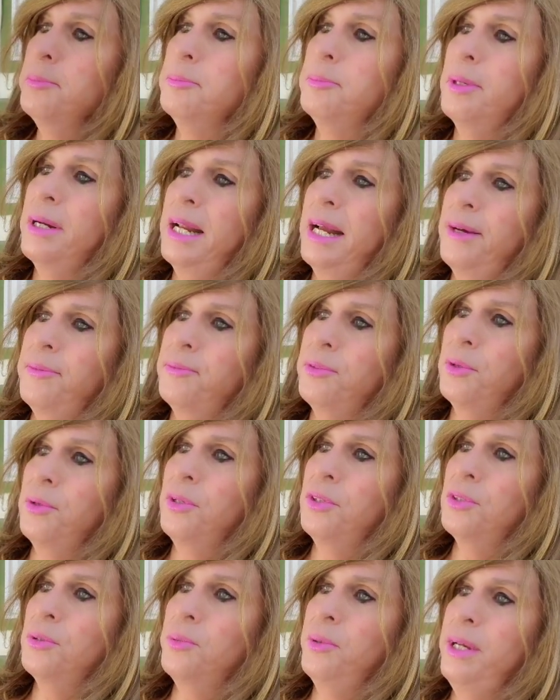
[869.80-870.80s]
But after
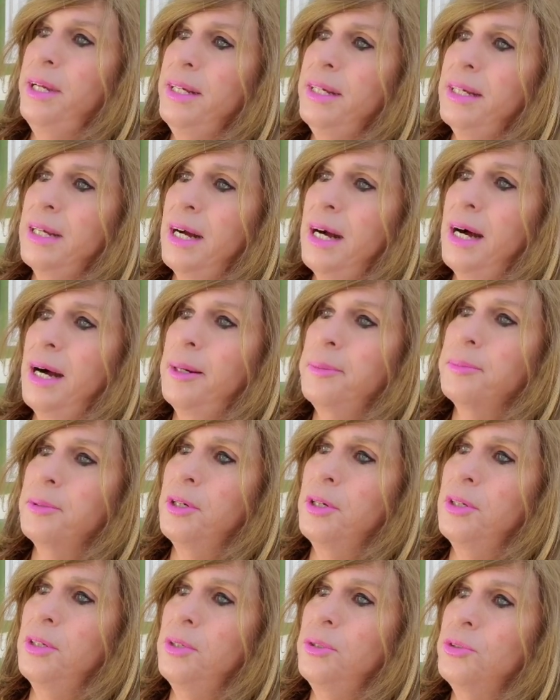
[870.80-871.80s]
this week, I'm
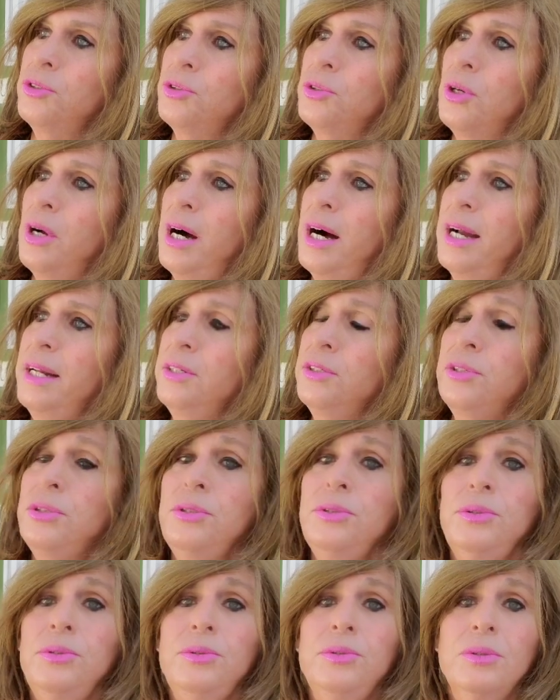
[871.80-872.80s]
going to try
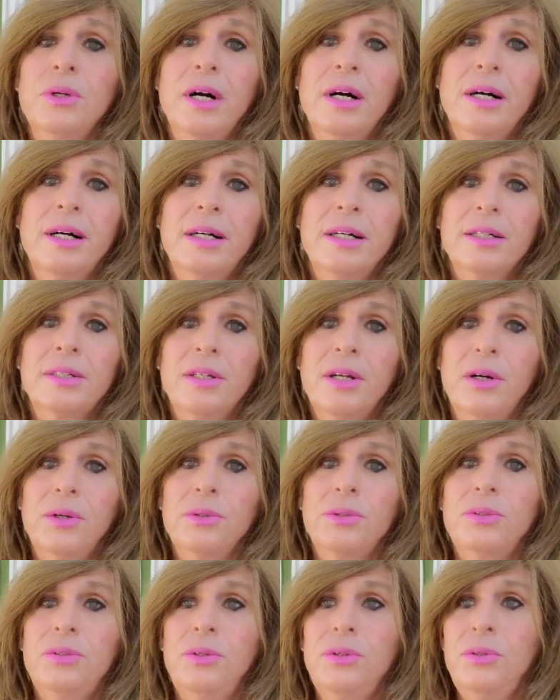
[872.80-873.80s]
to uh,
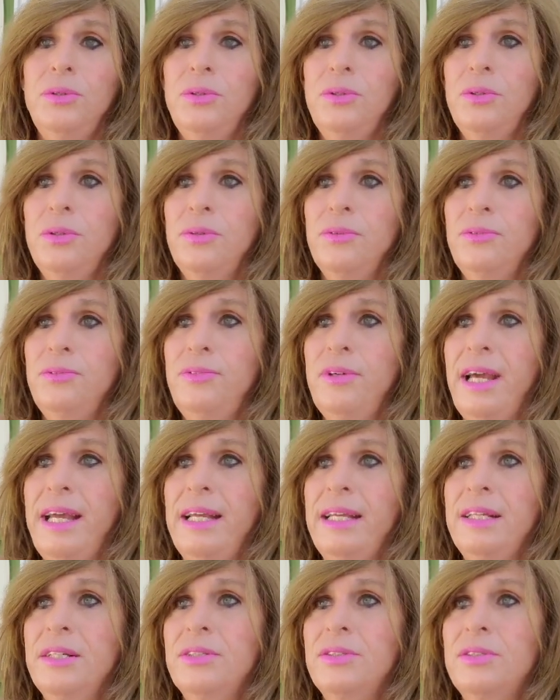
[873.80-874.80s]
go to
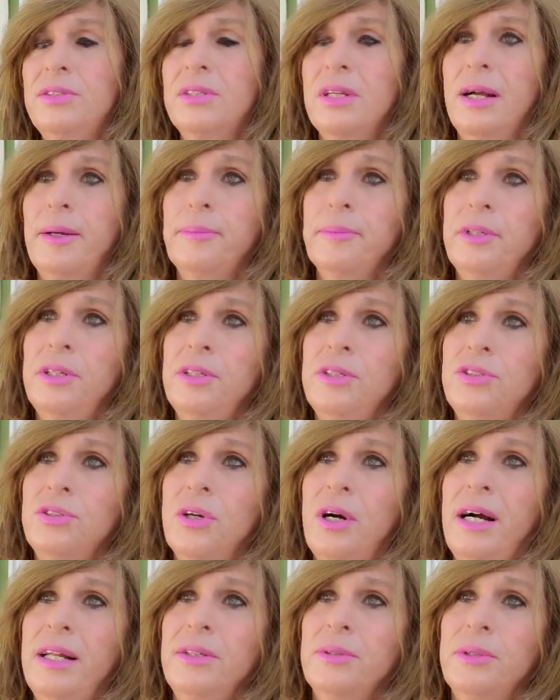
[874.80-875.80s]
Vegas. I'm going to
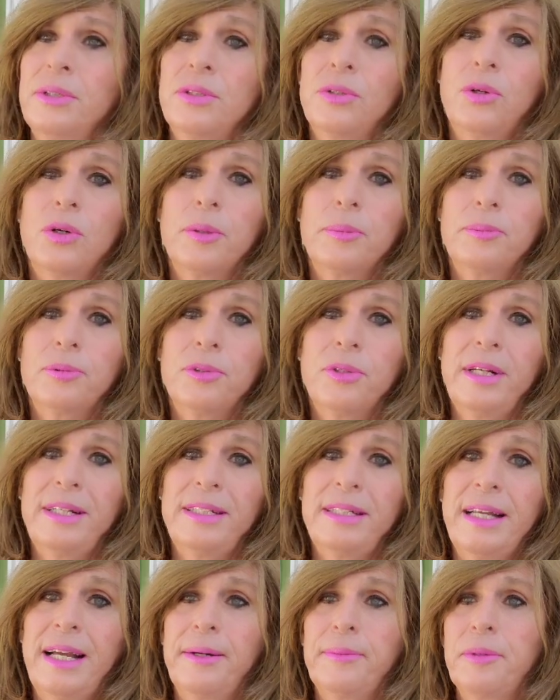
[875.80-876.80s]
try to
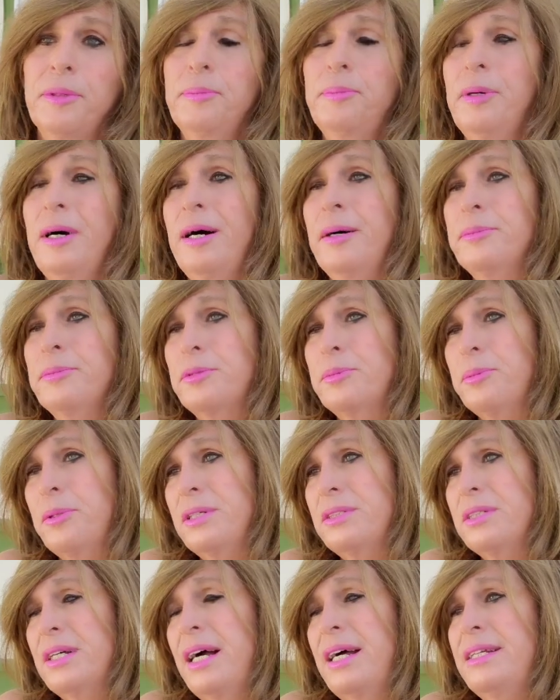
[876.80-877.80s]
incorporate that with Palm
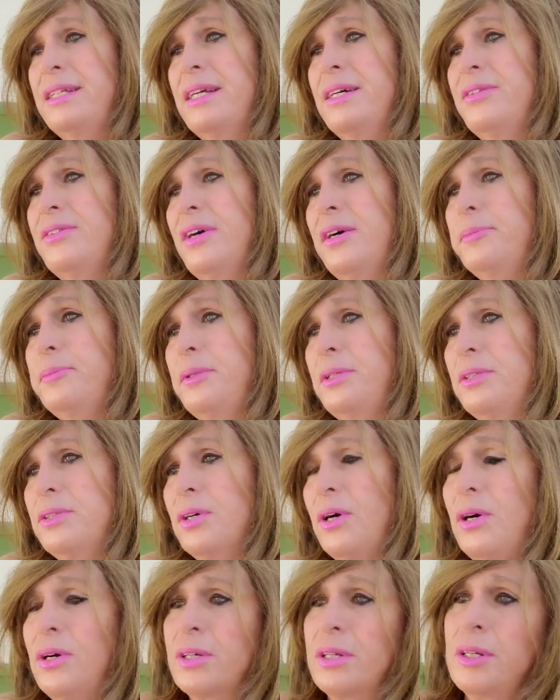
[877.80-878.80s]
Springs. I know I've been
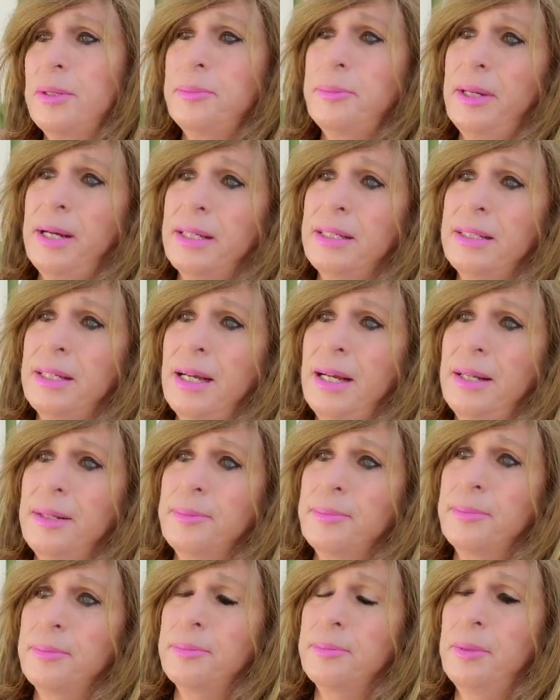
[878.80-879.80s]
talking about that,
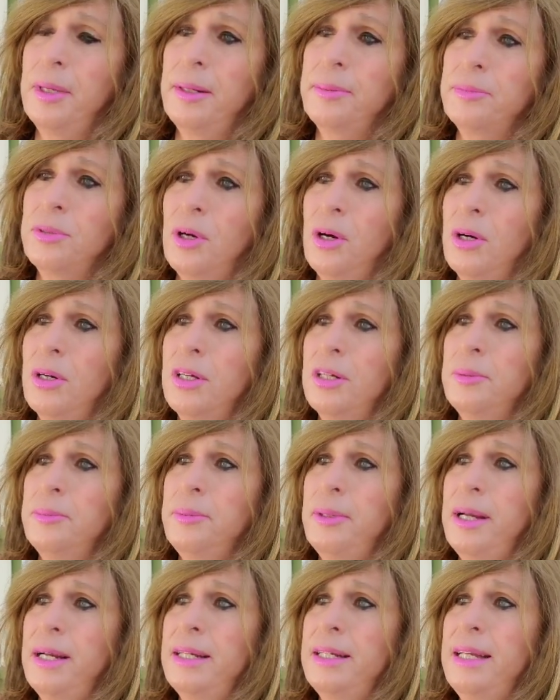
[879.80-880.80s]
but I'm talking
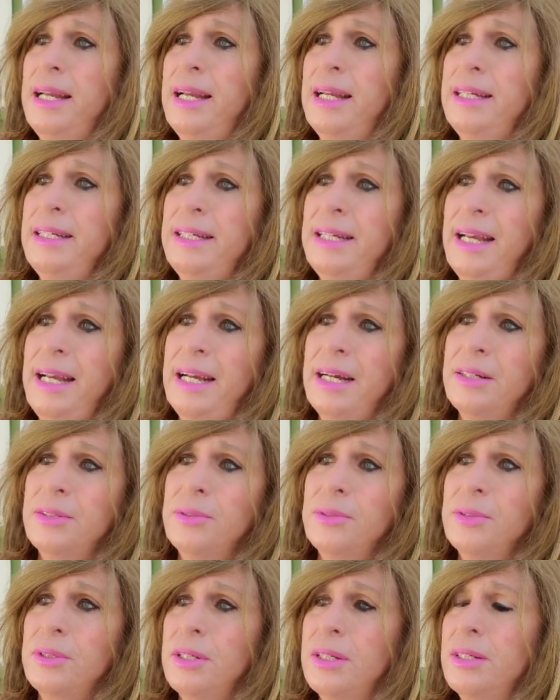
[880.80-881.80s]
about heading out
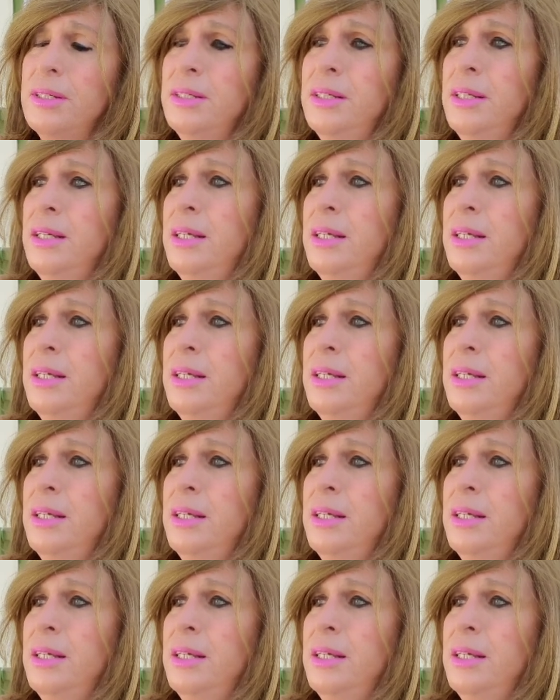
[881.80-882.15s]
on a